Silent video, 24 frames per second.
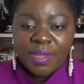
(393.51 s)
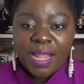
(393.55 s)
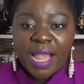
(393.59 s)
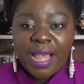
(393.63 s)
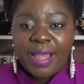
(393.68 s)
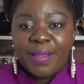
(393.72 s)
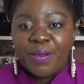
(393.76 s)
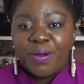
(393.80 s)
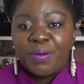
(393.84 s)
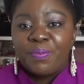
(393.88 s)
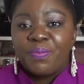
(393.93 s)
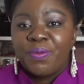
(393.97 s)

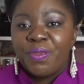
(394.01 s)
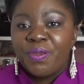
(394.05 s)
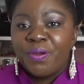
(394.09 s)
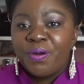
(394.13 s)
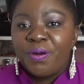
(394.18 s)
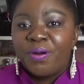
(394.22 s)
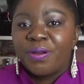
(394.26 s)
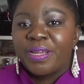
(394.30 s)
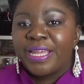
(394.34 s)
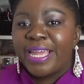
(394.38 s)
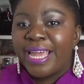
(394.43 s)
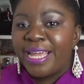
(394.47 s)
I hope you
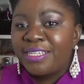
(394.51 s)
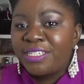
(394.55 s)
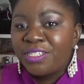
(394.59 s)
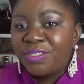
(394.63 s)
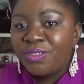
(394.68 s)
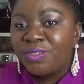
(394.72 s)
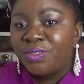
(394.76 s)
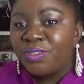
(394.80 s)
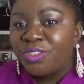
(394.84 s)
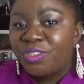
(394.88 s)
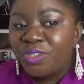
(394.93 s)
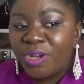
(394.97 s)
all get
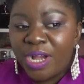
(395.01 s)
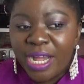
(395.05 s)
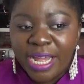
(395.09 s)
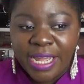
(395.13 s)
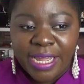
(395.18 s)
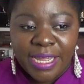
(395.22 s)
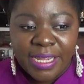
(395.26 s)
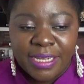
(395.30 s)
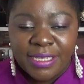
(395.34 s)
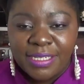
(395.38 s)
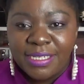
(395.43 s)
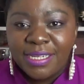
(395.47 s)
to try
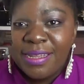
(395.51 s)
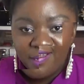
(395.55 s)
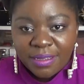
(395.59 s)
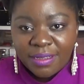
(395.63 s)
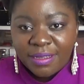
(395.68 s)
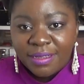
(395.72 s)
it.